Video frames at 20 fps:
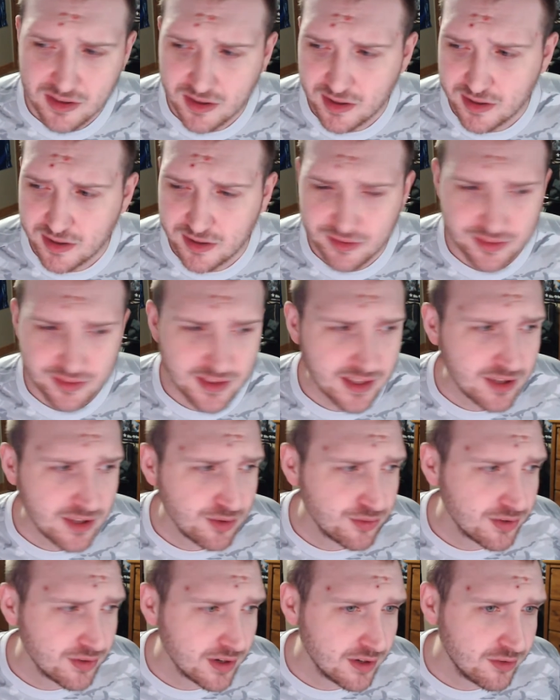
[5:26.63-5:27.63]
Uh, I don't think
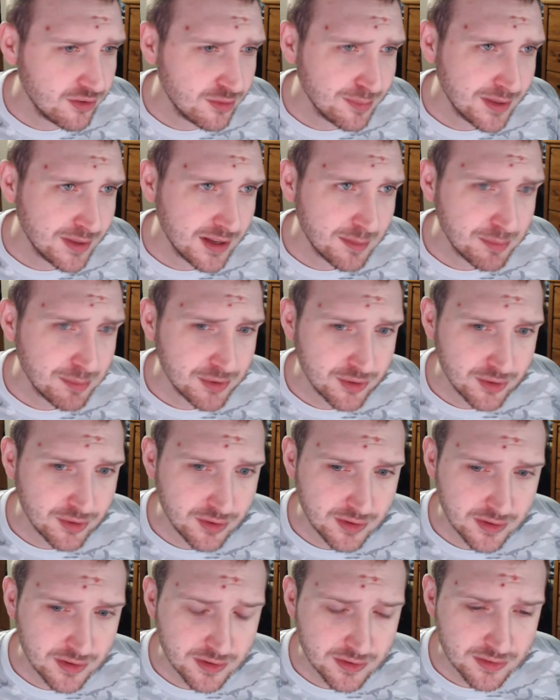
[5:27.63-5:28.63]
Houston had too many
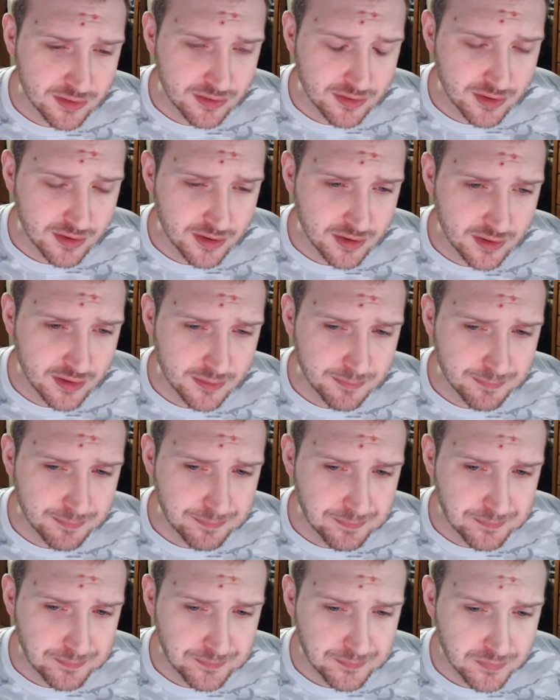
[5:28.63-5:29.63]
opportunities. Um,
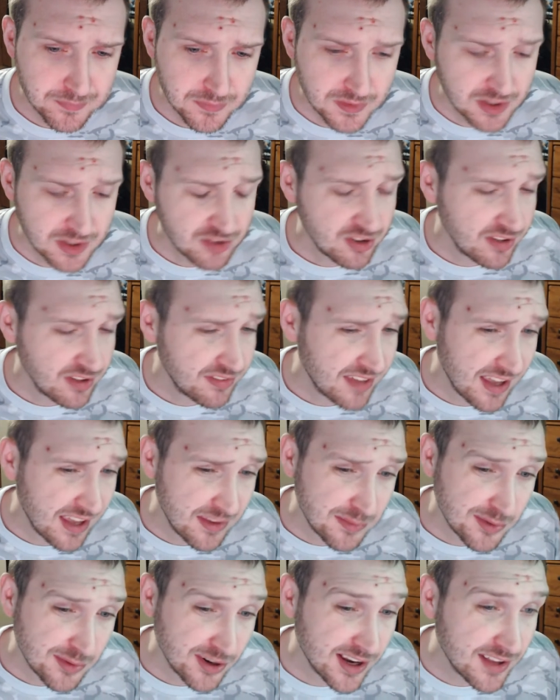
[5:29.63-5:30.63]
Chase
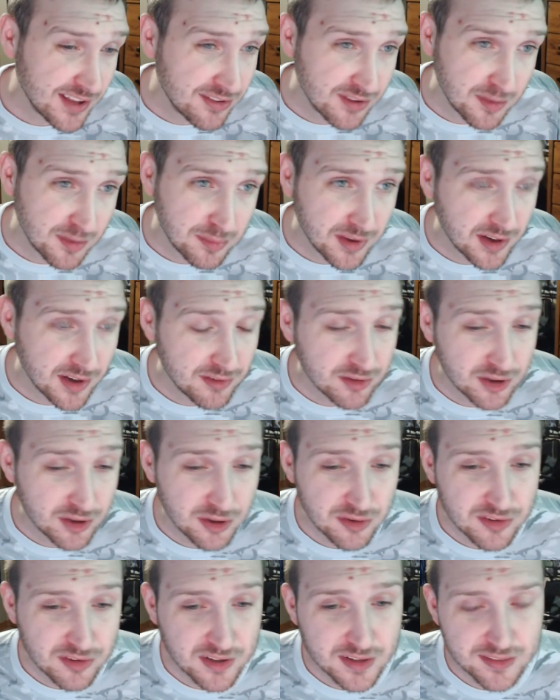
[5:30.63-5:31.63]
Gasper got subbed on for
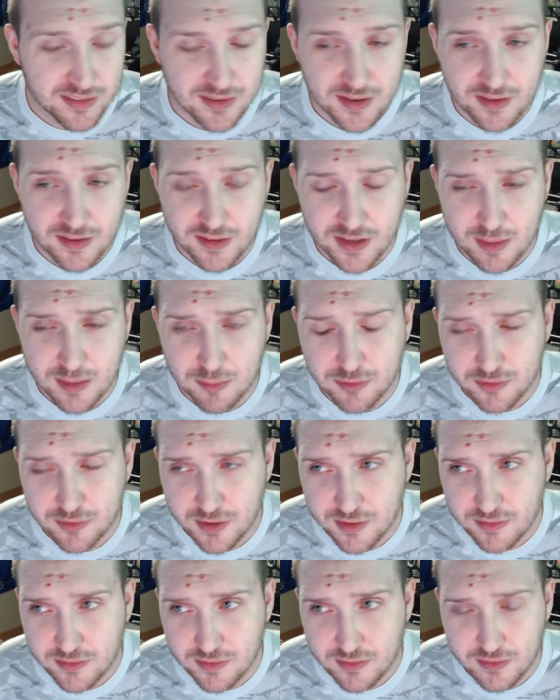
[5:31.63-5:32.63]
Houston at the end of the game. It was
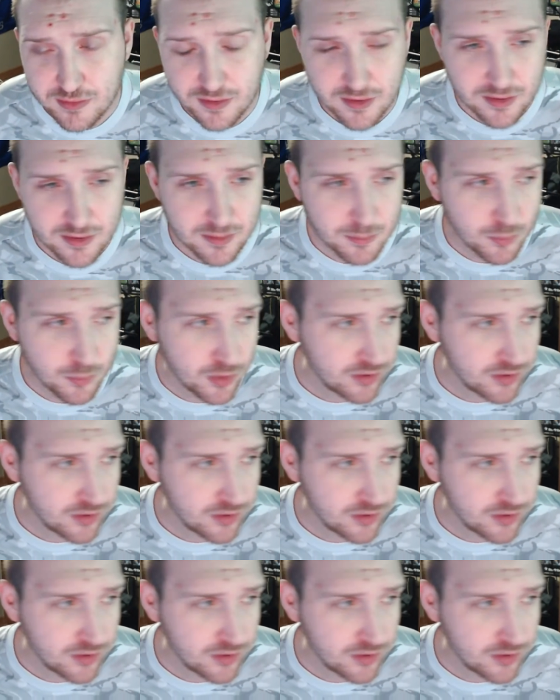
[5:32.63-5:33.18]
nice to see him.